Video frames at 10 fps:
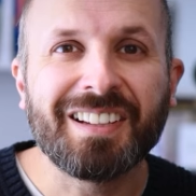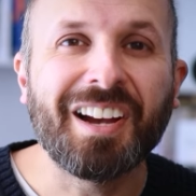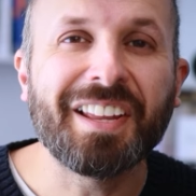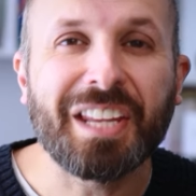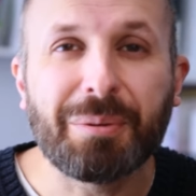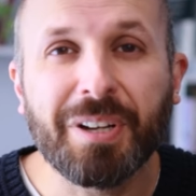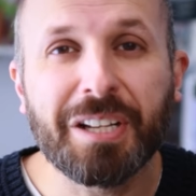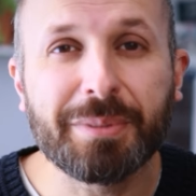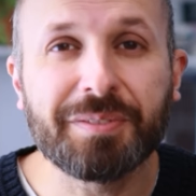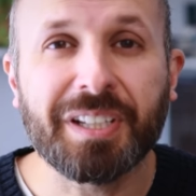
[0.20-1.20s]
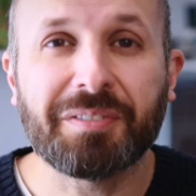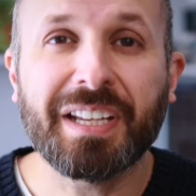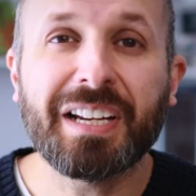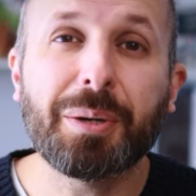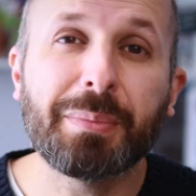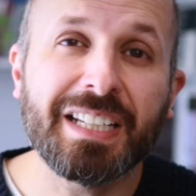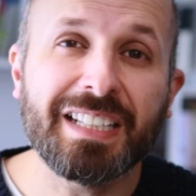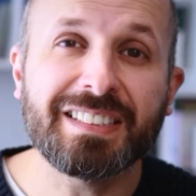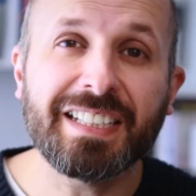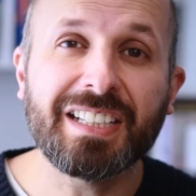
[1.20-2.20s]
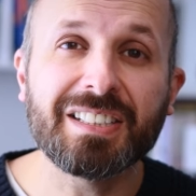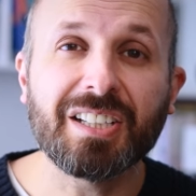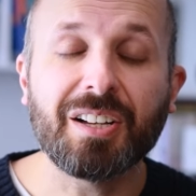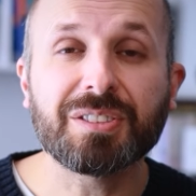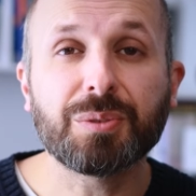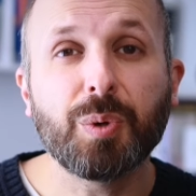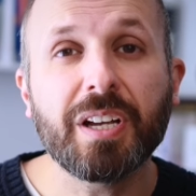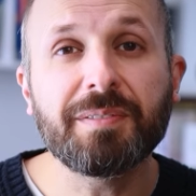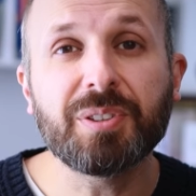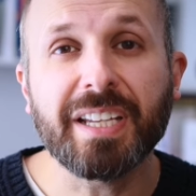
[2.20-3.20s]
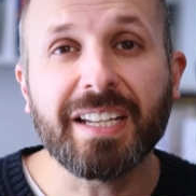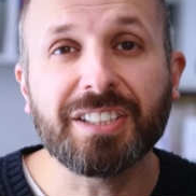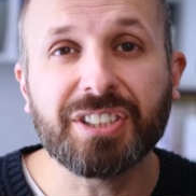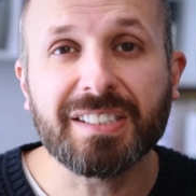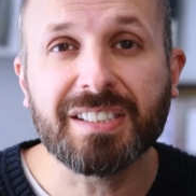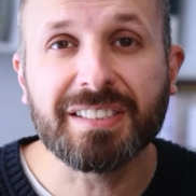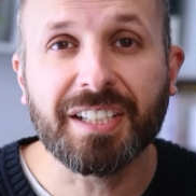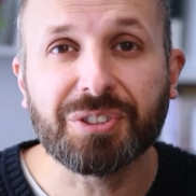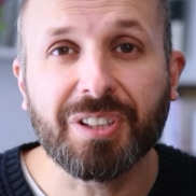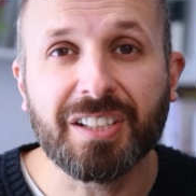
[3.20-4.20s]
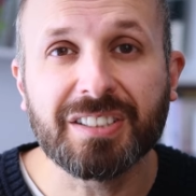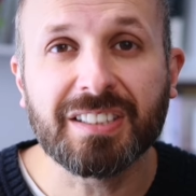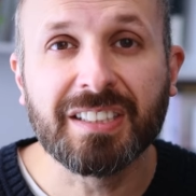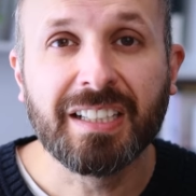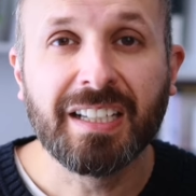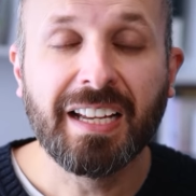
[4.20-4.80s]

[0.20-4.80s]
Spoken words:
Hi there, my name is Vic Vier. I'm an ENT consultant working for the NHS in central London.